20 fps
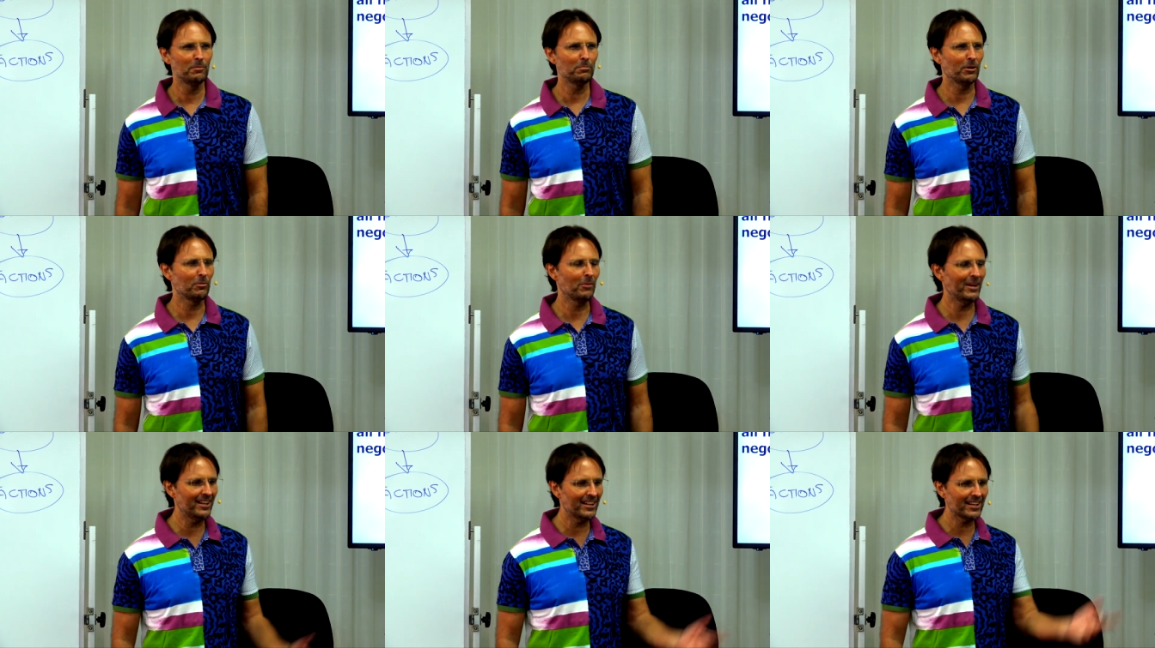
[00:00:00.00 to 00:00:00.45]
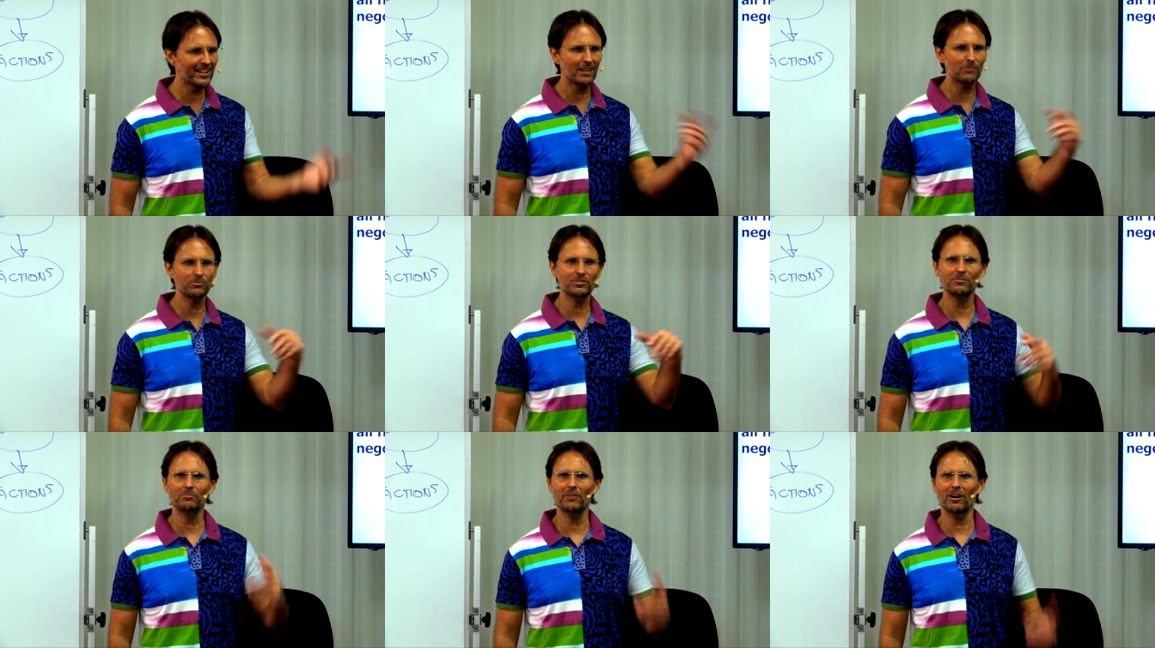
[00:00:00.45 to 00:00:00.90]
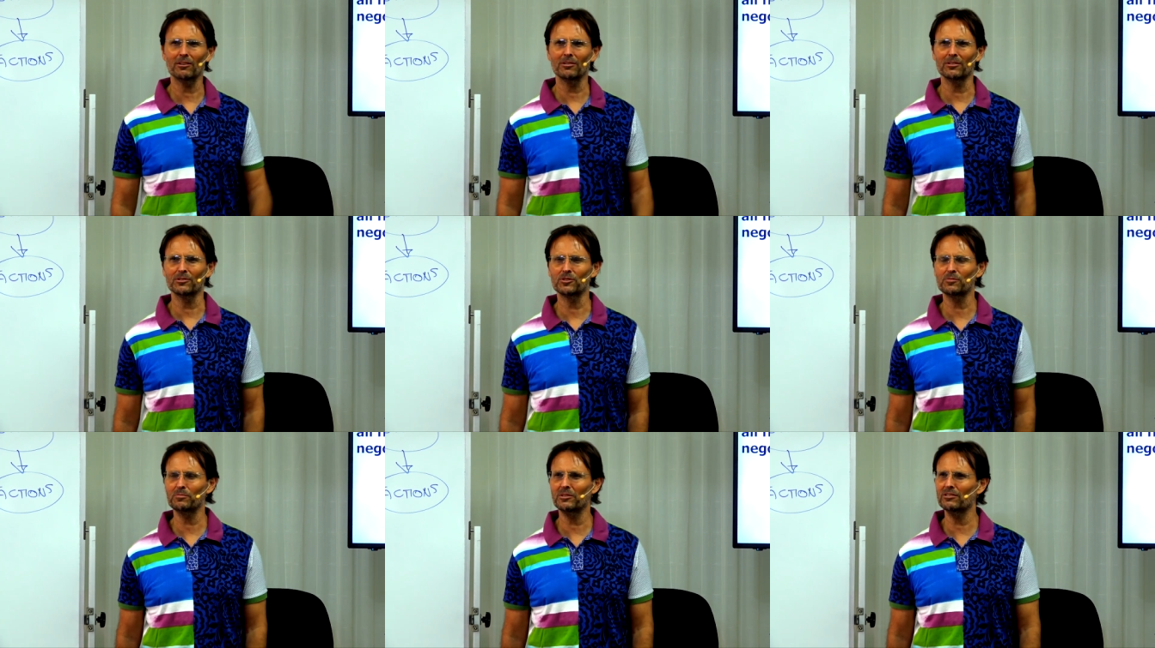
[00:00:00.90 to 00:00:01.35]
But when it comes to
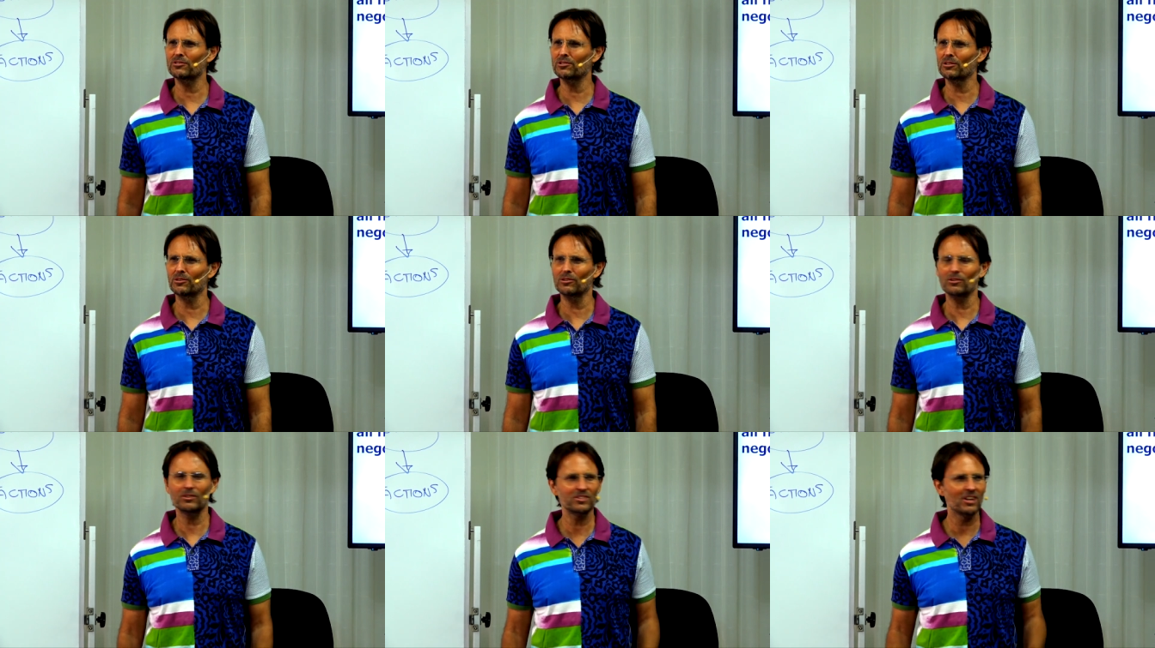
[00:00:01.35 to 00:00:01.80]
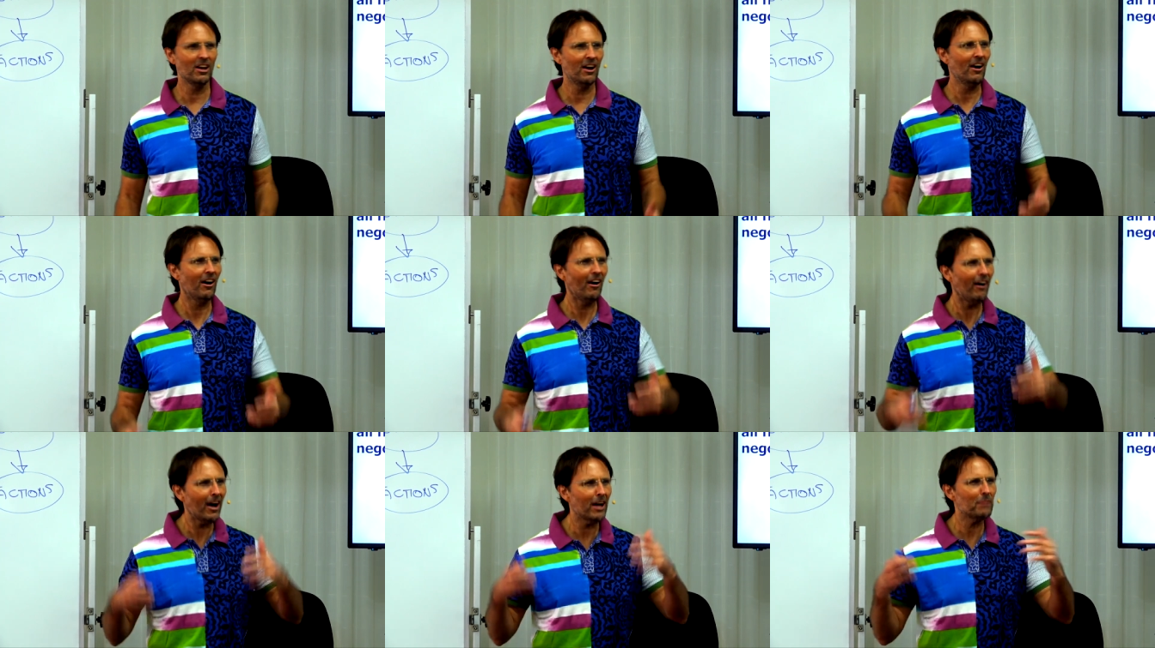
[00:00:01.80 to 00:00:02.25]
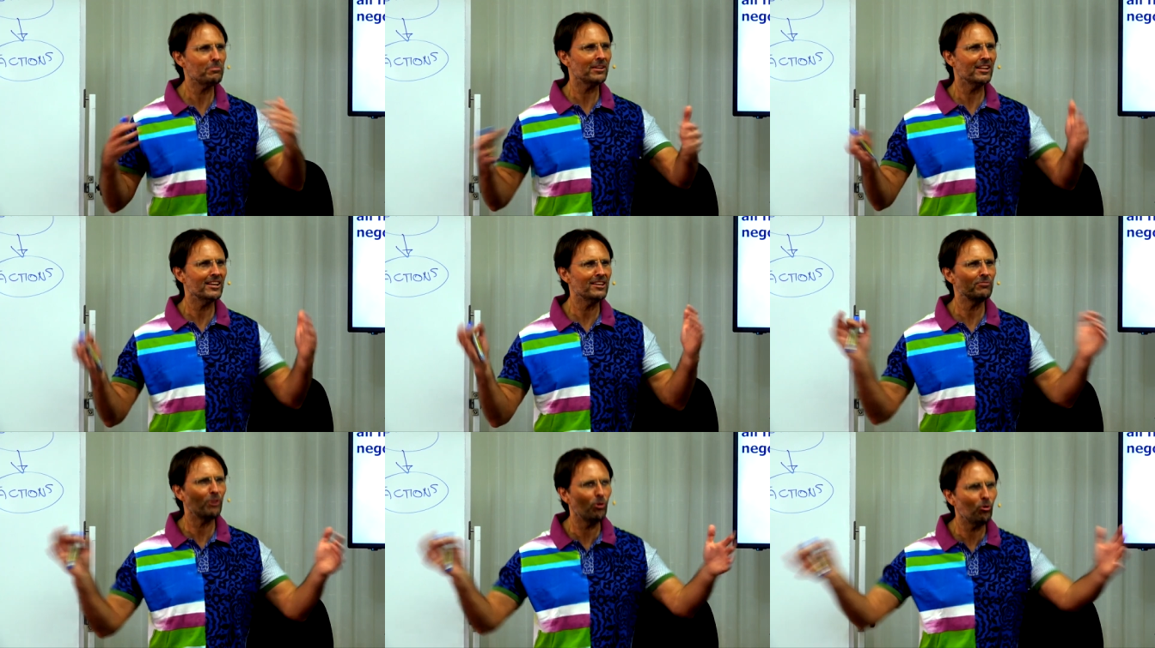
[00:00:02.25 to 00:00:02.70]
moral and spiritual laws, I
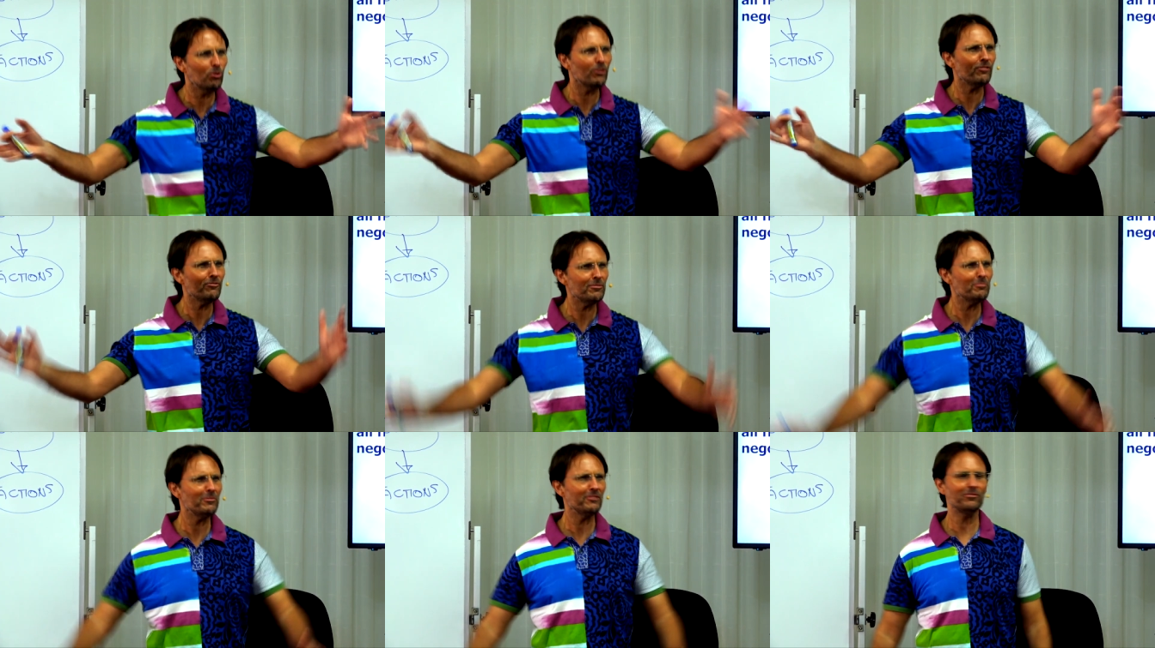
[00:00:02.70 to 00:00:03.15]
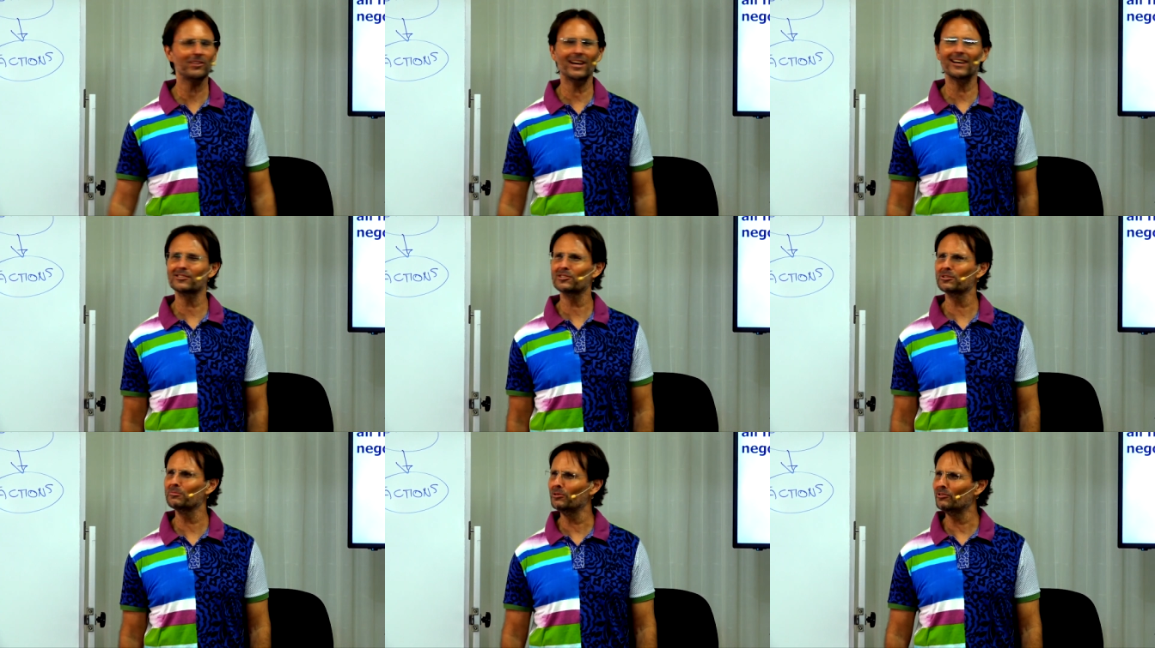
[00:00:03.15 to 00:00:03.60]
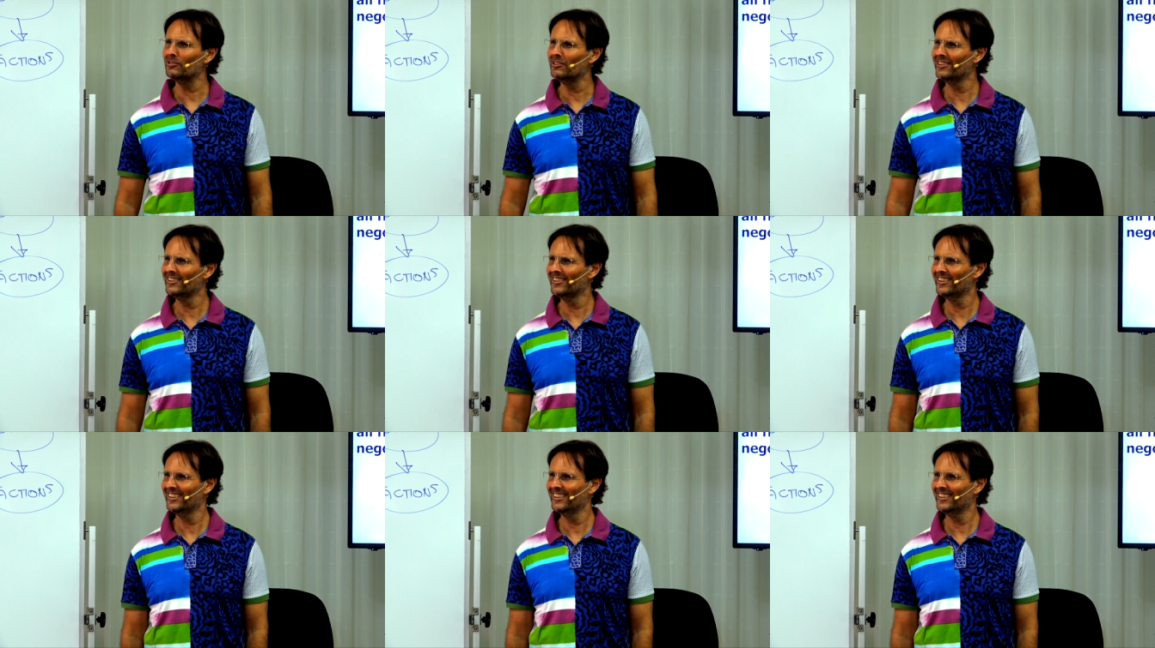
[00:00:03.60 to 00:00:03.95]
believe all of them are flexible.